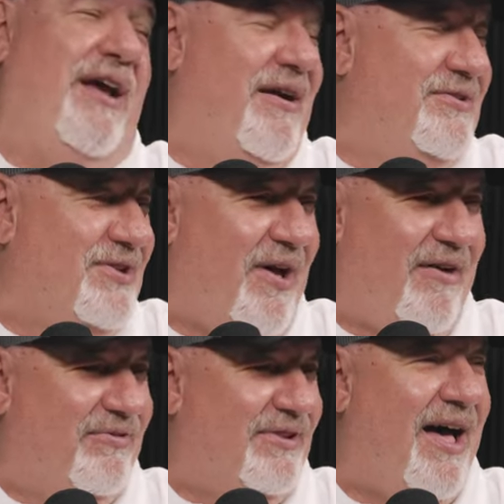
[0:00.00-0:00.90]
yards
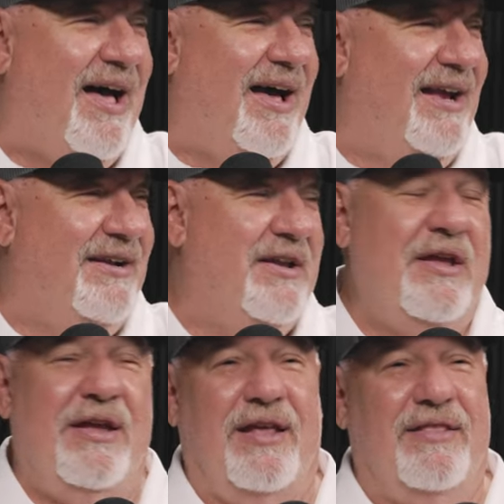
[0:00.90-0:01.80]
offline. Right, right,
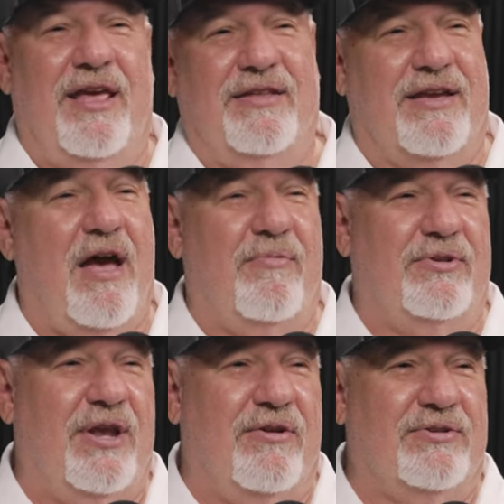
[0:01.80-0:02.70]
right. And then the
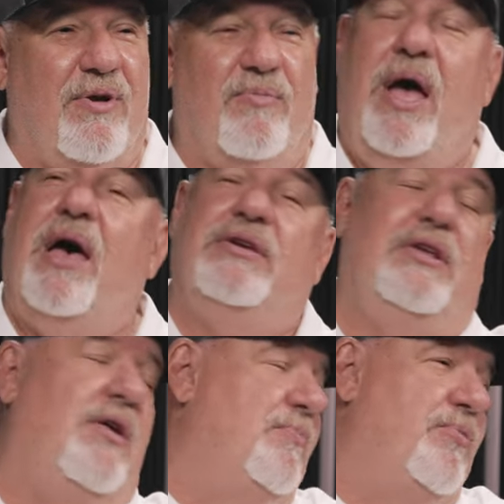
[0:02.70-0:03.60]
commentators go, well,
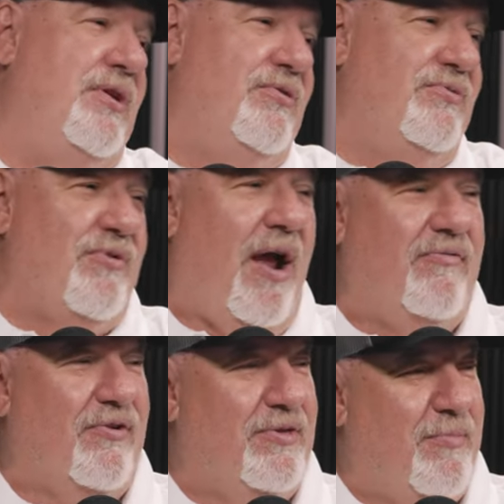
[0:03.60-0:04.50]
you know, he put a new
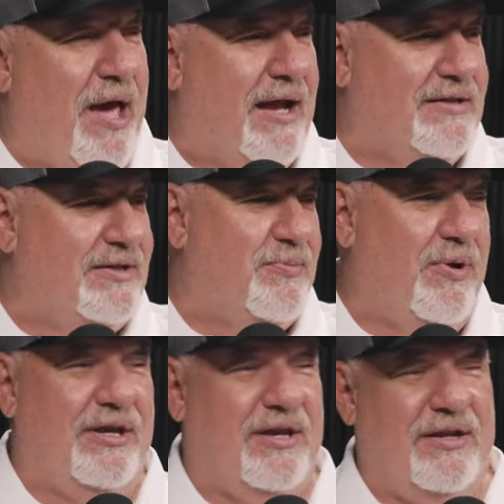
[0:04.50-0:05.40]
driver in the bag this
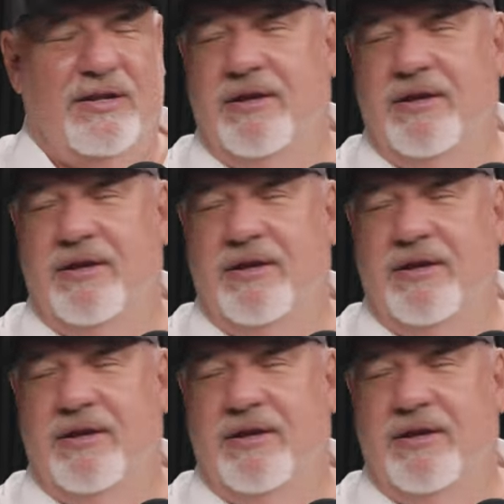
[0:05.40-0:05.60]
week and,